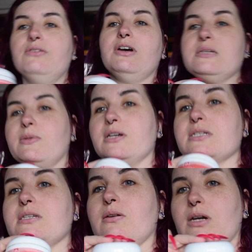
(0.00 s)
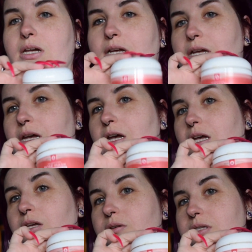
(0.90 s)
face mask, so I'm gonna
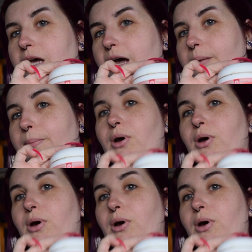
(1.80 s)
use that.